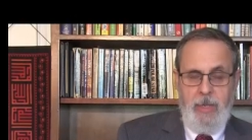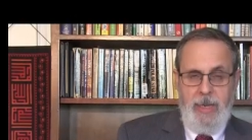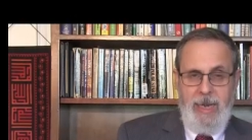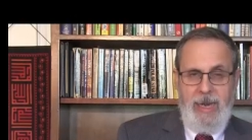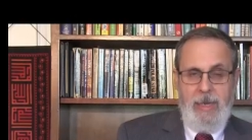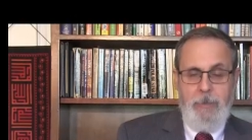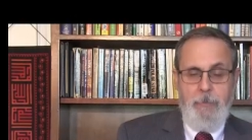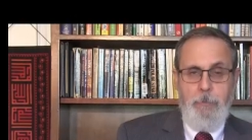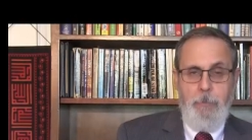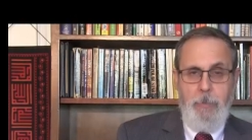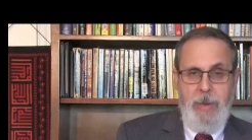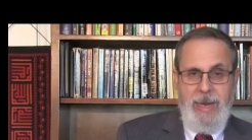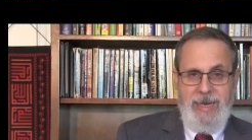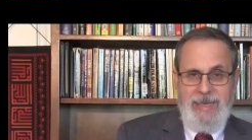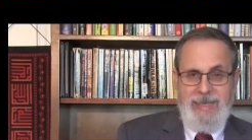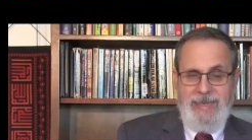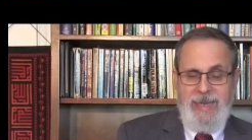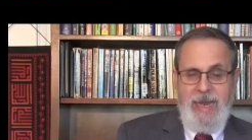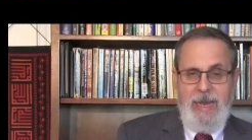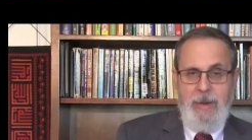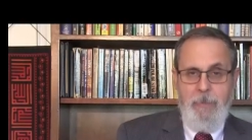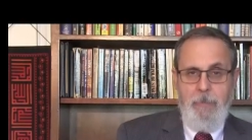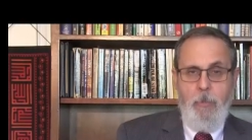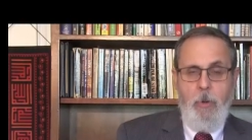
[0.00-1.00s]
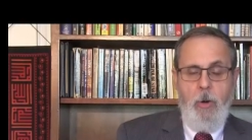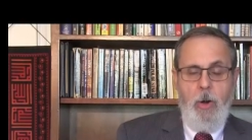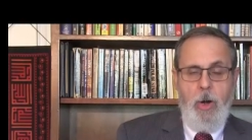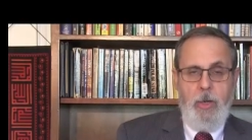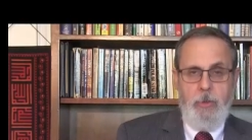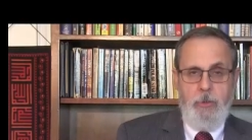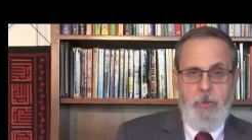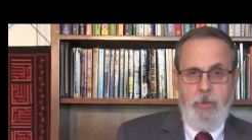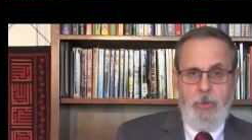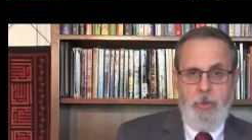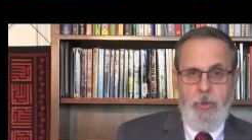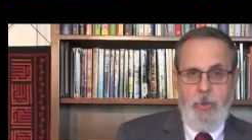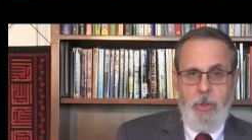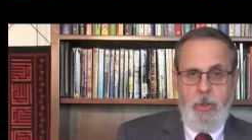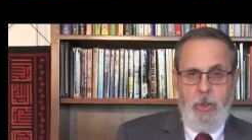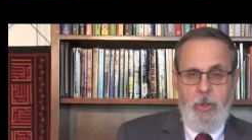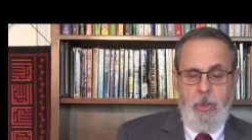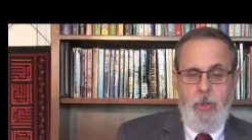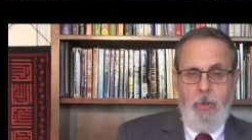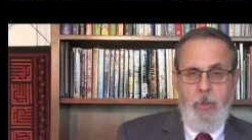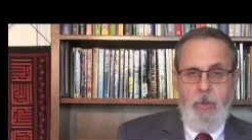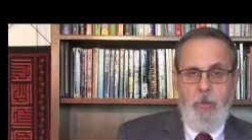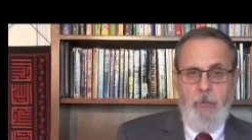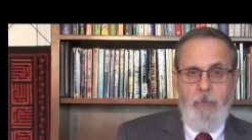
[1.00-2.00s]
a May Day march
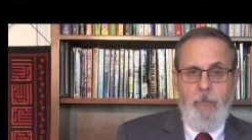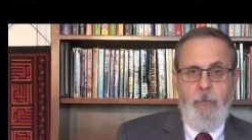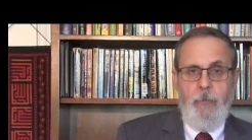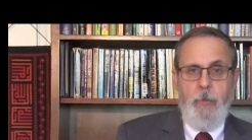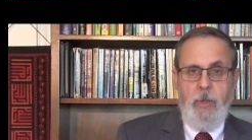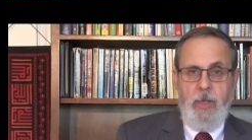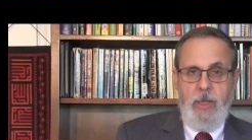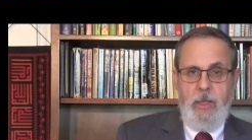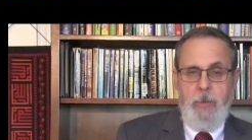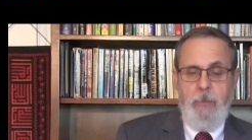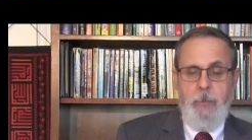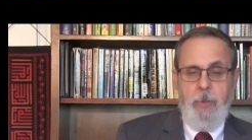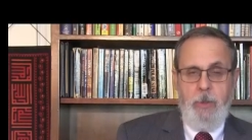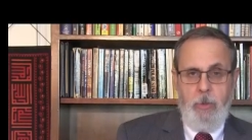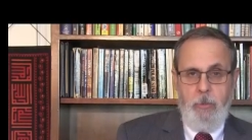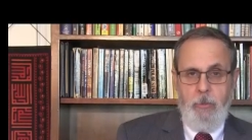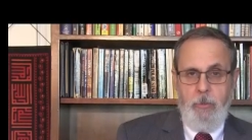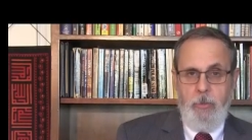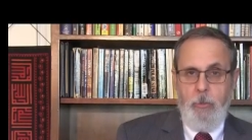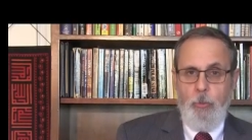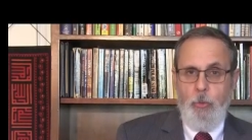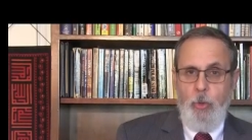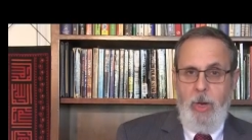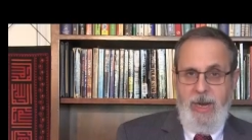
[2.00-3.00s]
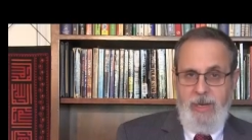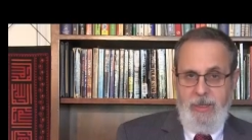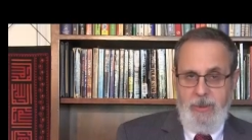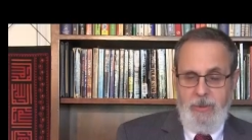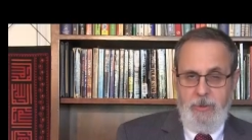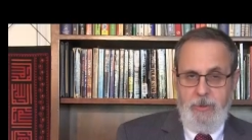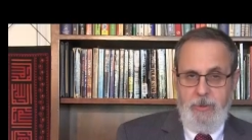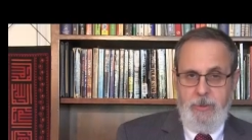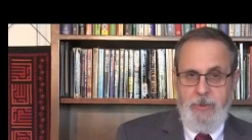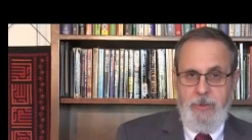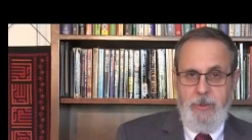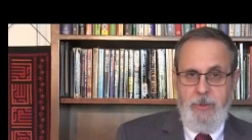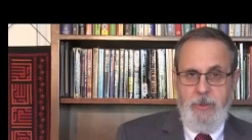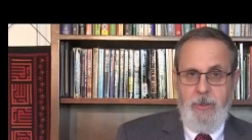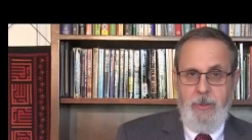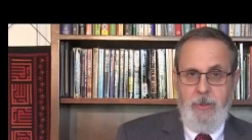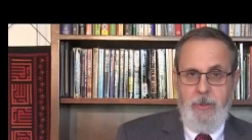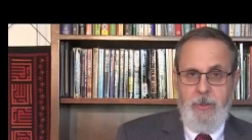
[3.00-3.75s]
for immigrant rights.